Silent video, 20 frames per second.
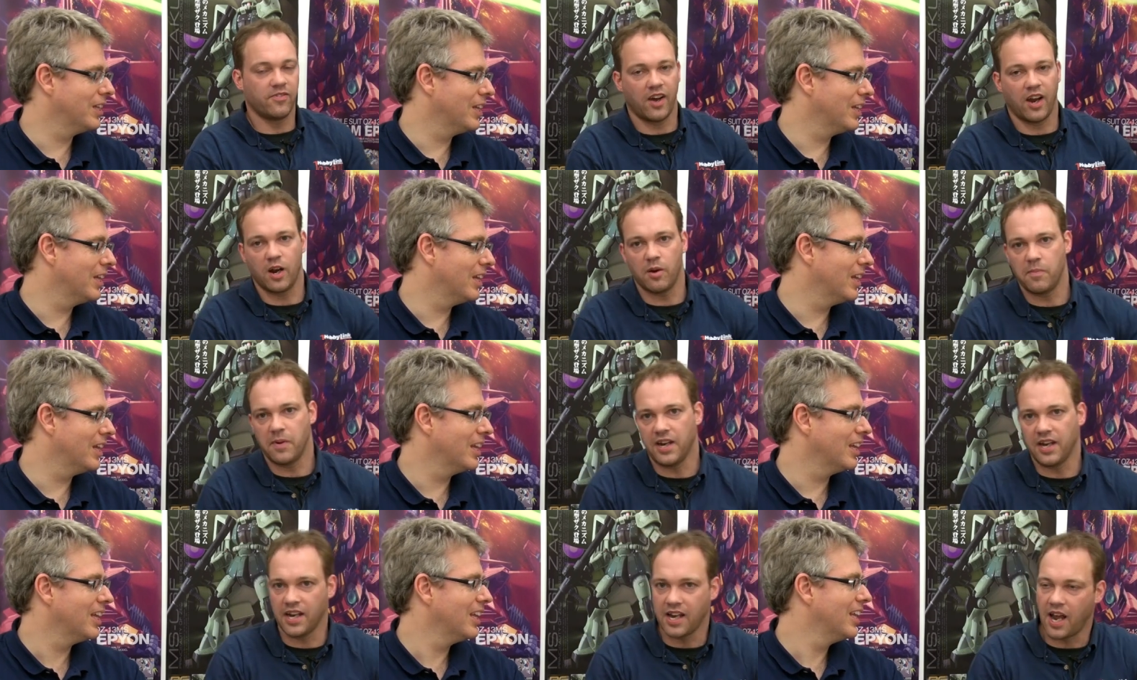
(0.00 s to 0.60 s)
Speaker 1: Fire
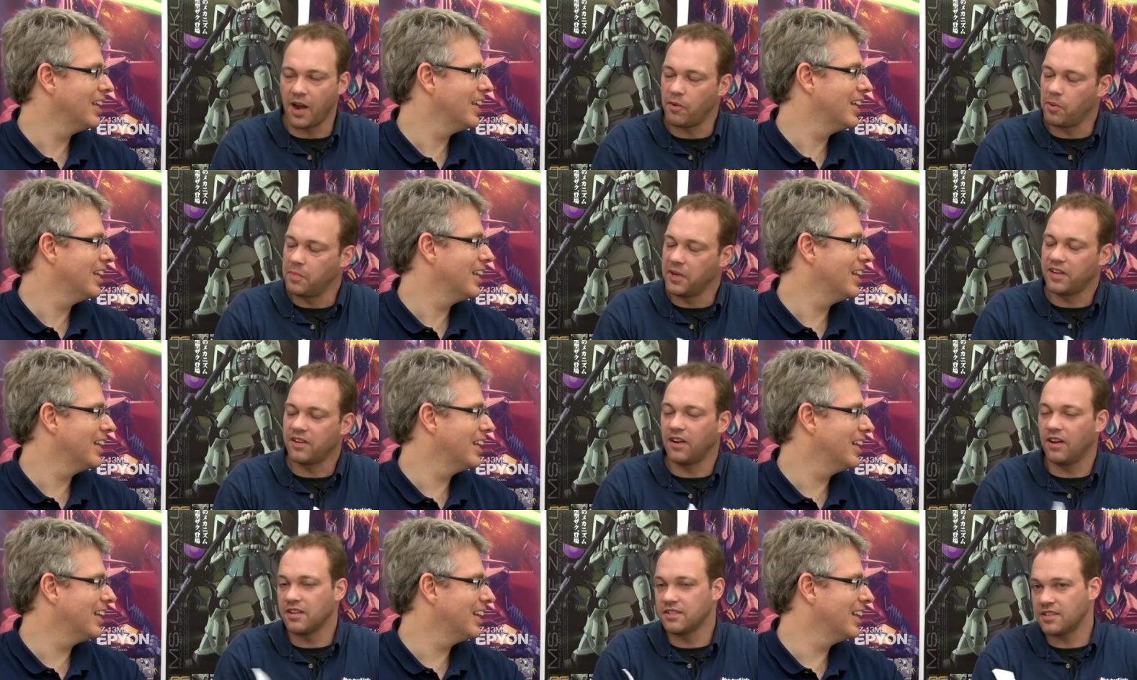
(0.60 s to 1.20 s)
Beanie, I will be
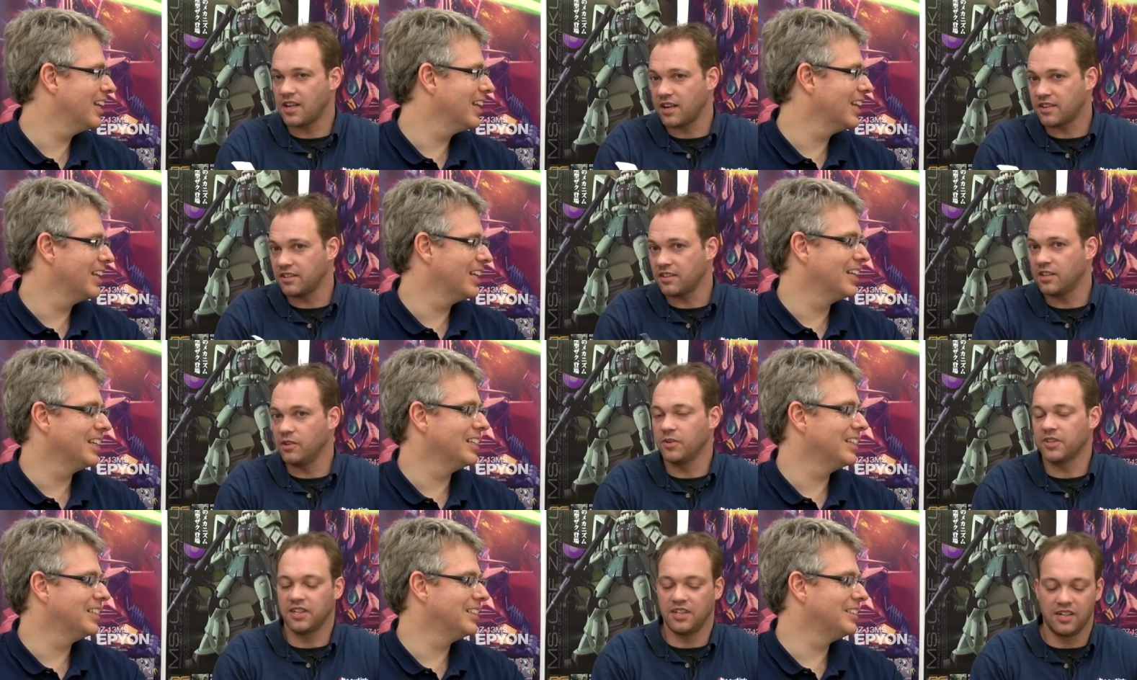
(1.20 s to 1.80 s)
contacting you
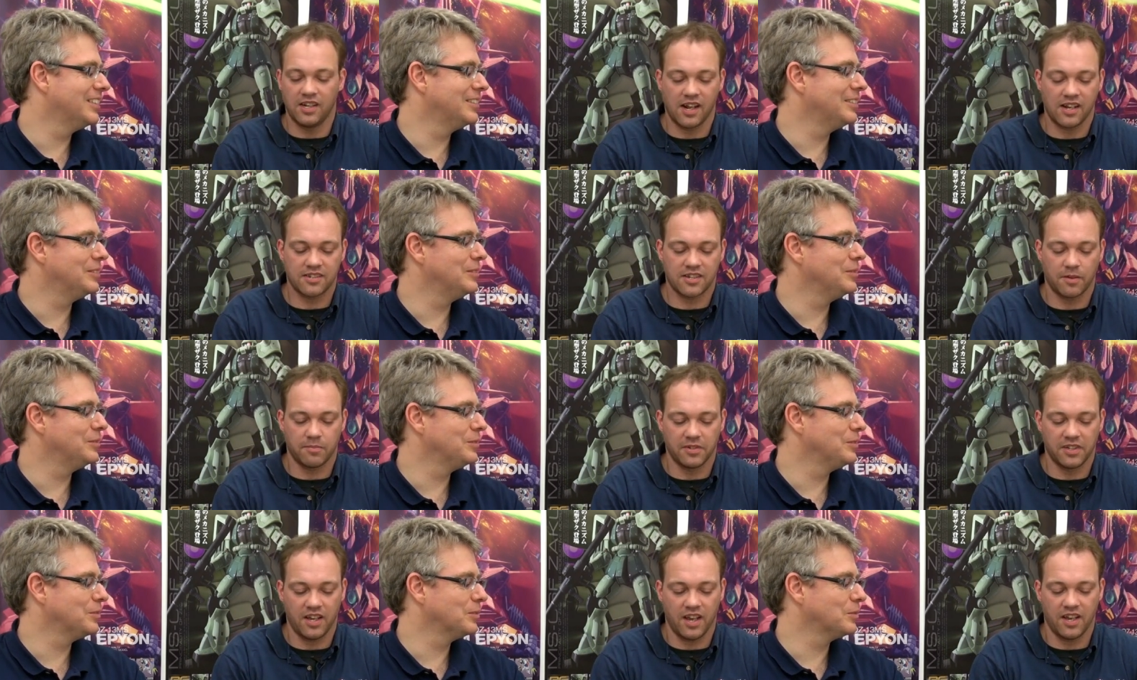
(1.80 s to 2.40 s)
within the next
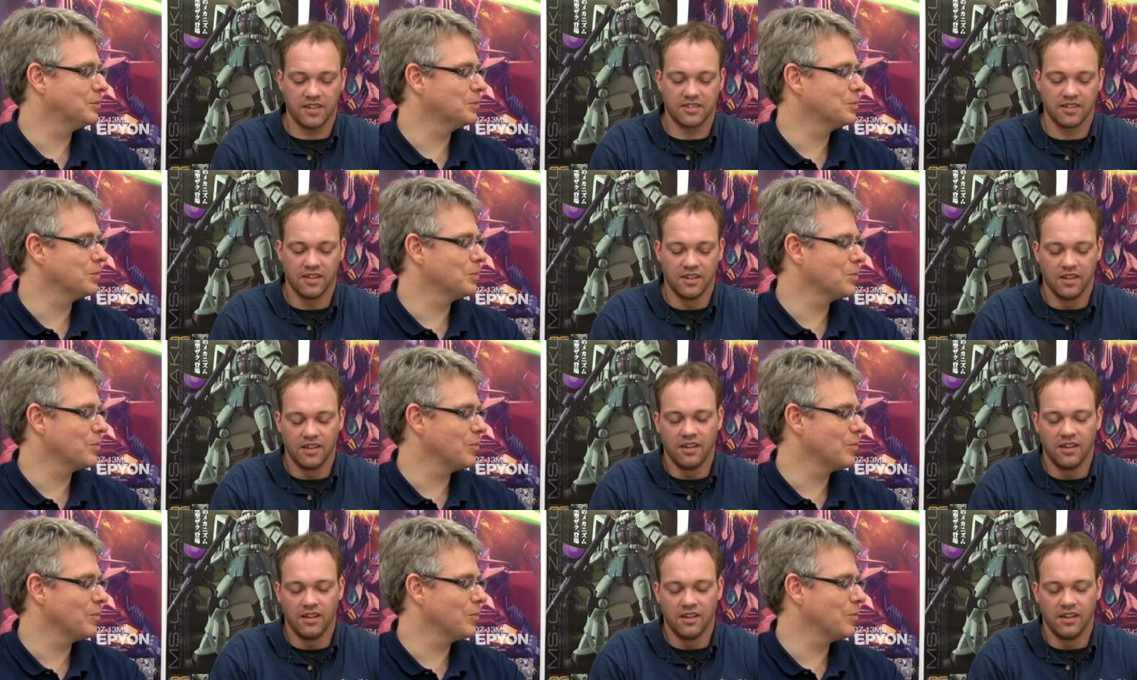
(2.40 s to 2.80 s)
couple of days.